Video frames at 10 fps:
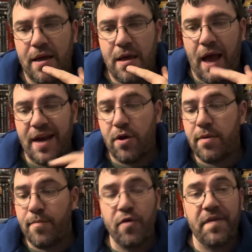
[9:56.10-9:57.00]
I know the
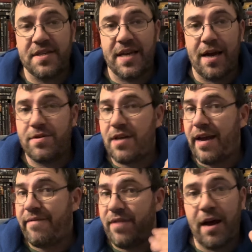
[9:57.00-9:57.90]
movie's out. I
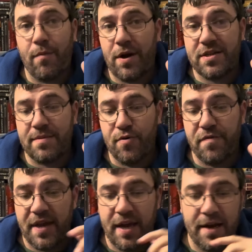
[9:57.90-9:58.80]
have not watched the
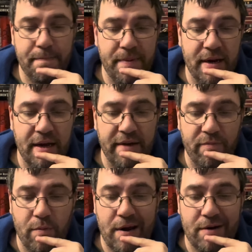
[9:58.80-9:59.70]
movie yet, but
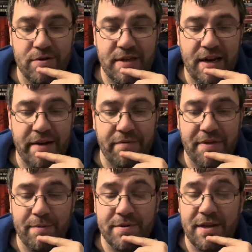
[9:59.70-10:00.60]
from what I understand,
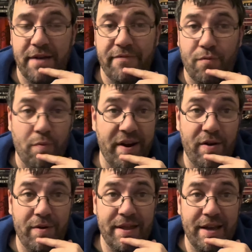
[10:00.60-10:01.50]
everything was done for
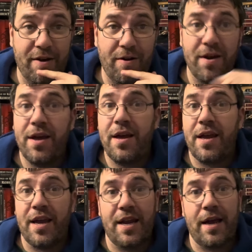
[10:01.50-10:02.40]
real in there. And I